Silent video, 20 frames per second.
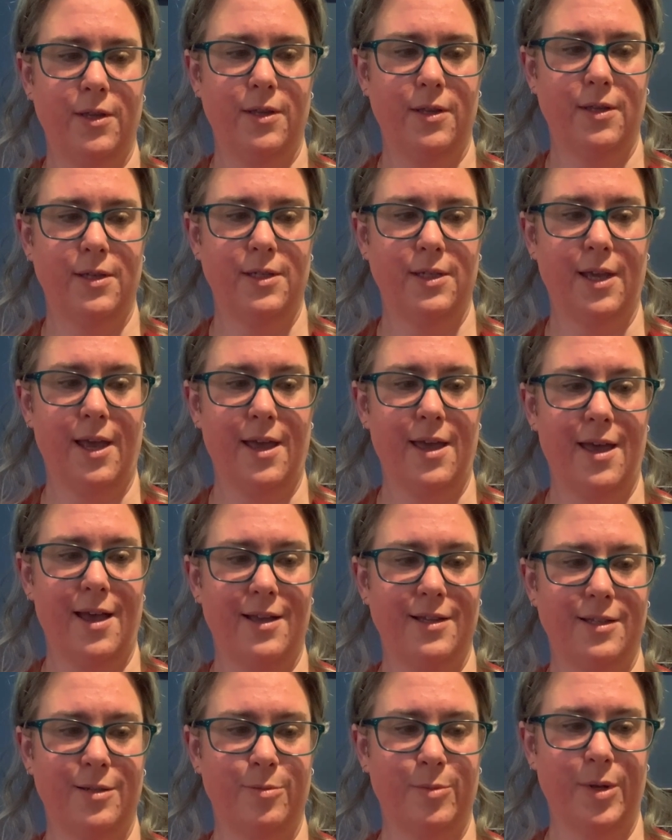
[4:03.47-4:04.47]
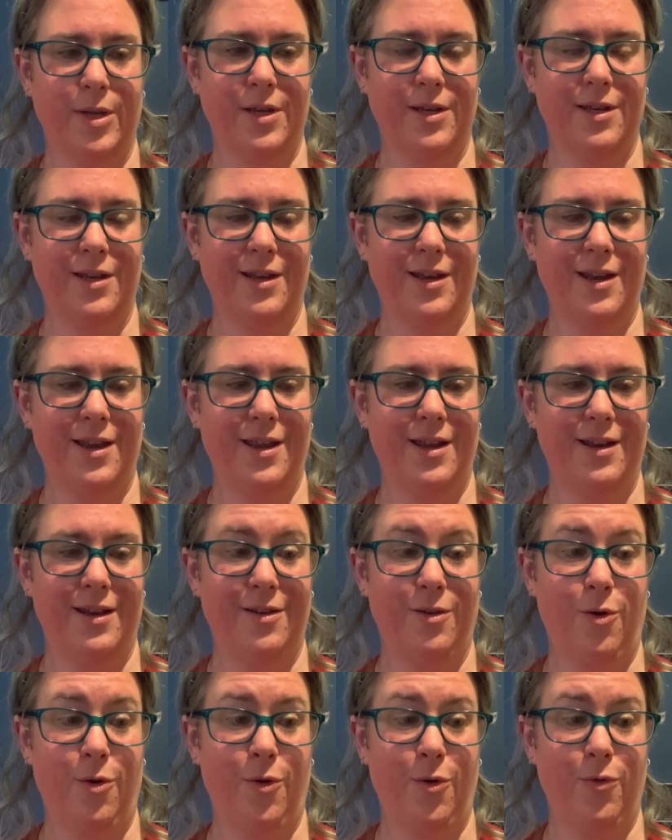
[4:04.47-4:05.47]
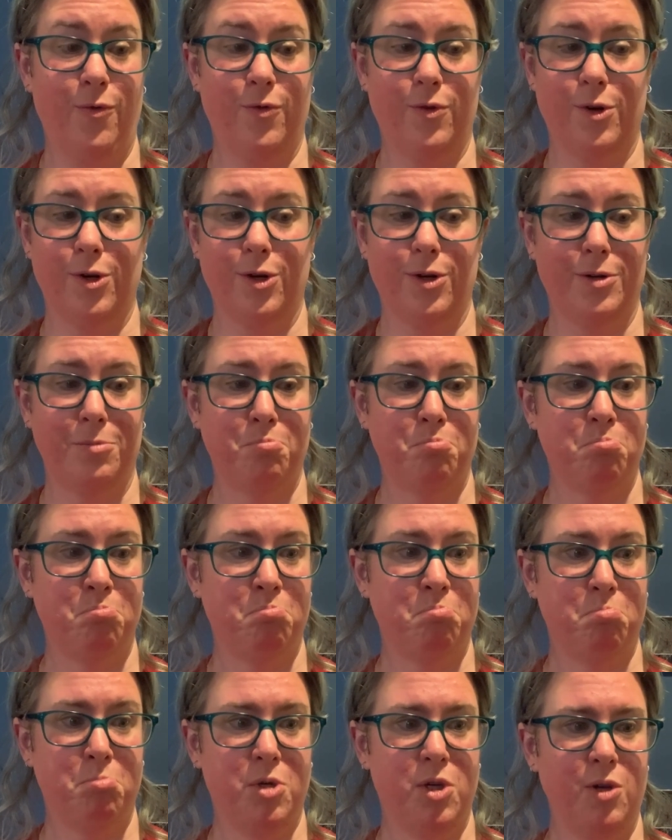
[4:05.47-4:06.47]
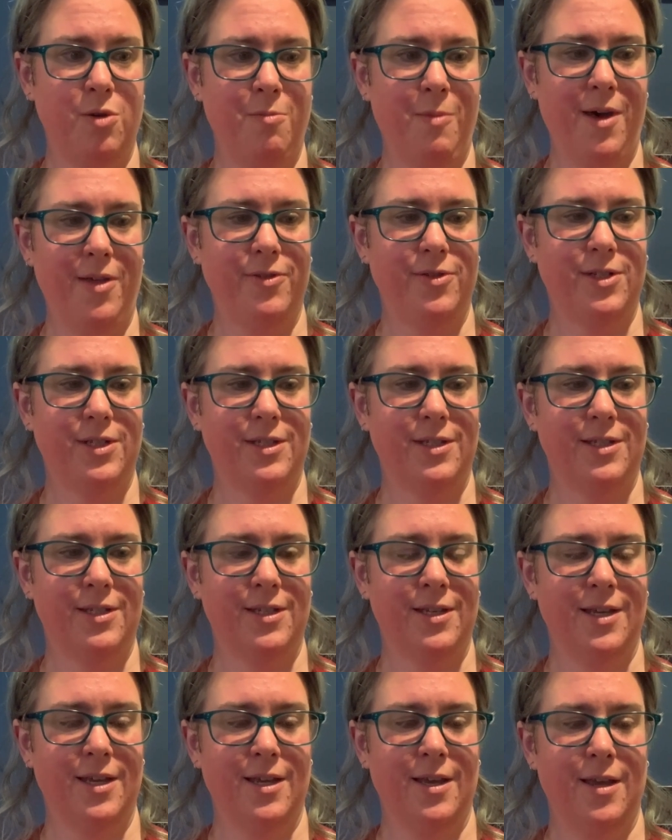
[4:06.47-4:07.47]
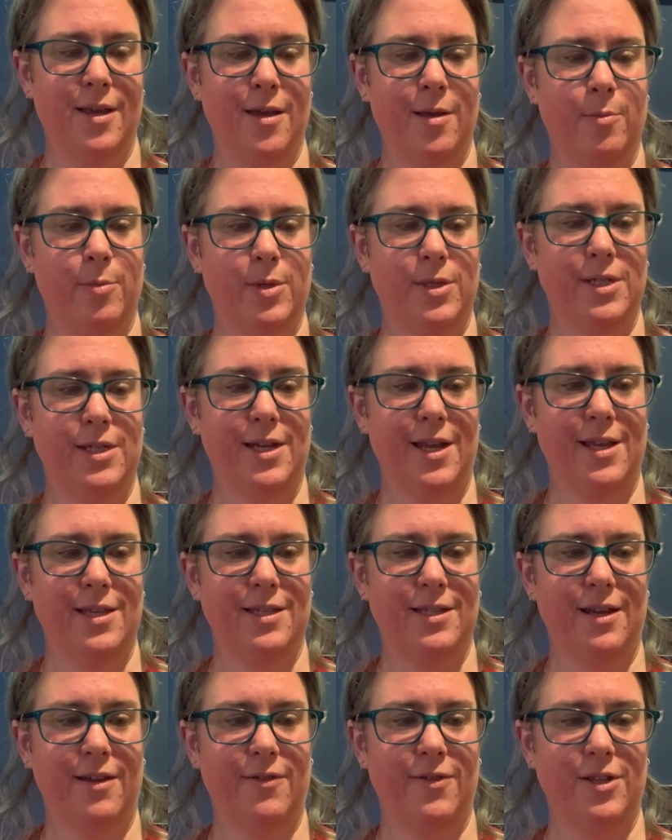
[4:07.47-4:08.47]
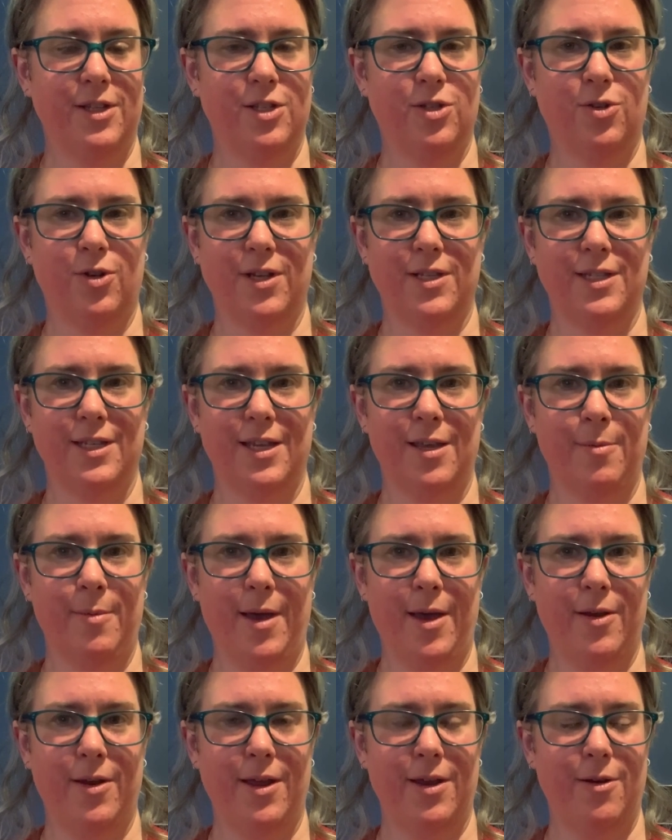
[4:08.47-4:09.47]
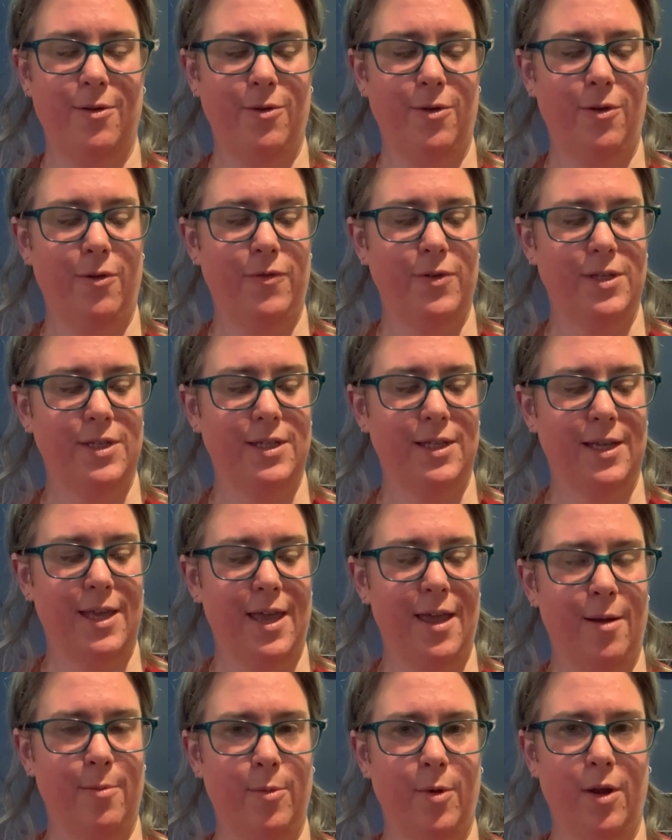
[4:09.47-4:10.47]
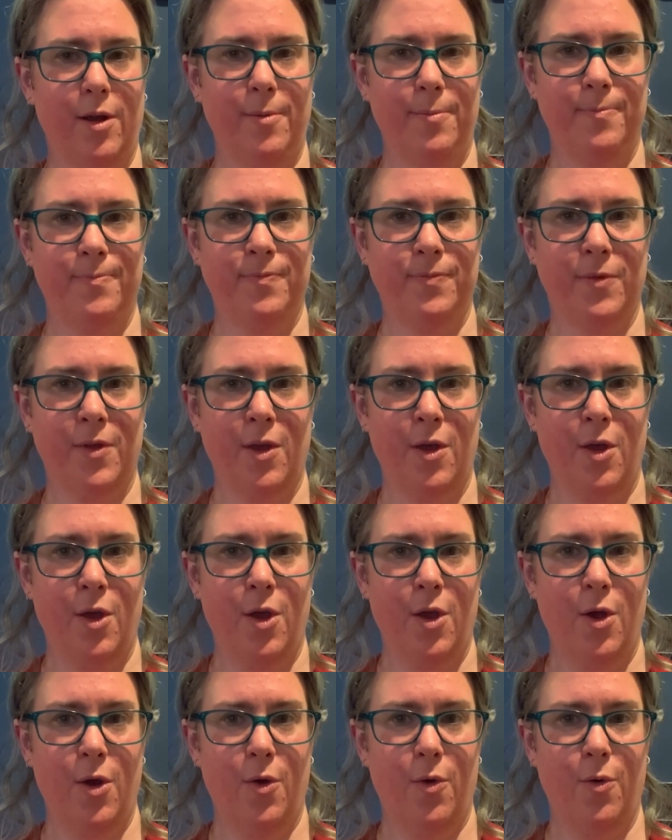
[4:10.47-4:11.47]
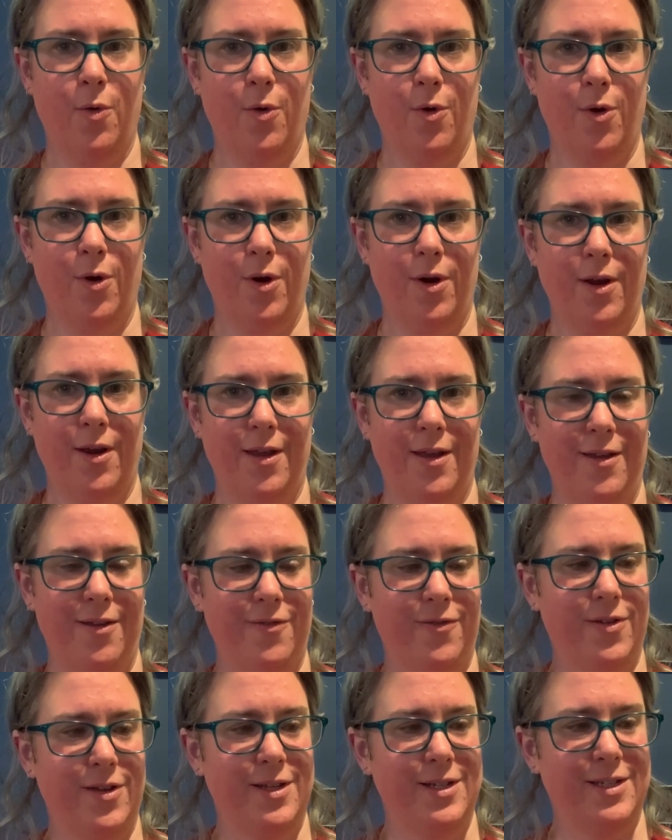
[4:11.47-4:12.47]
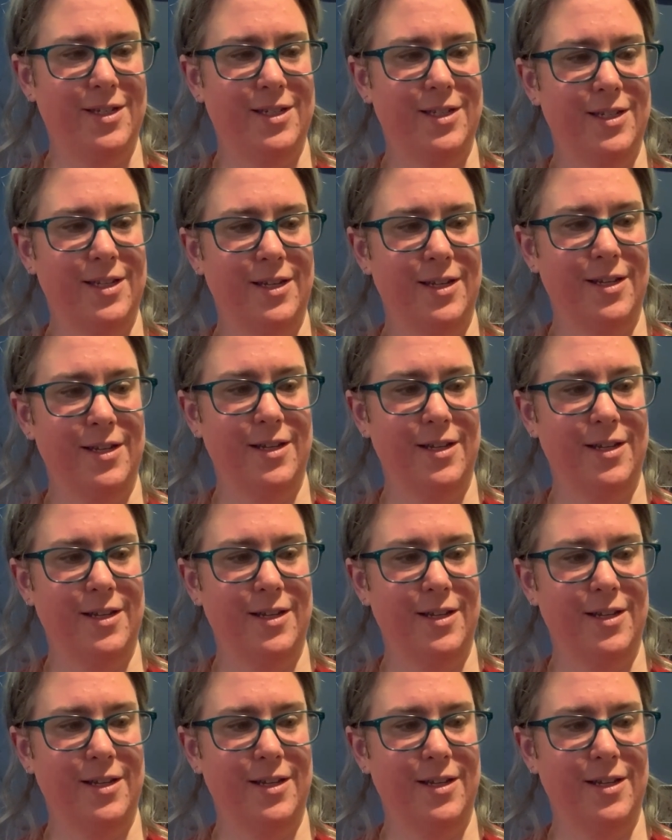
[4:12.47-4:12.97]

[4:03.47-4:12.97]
This guy hasn't bitten in over 2 months, but today's definitely stressing him out. I don't know if it's the camera or if it's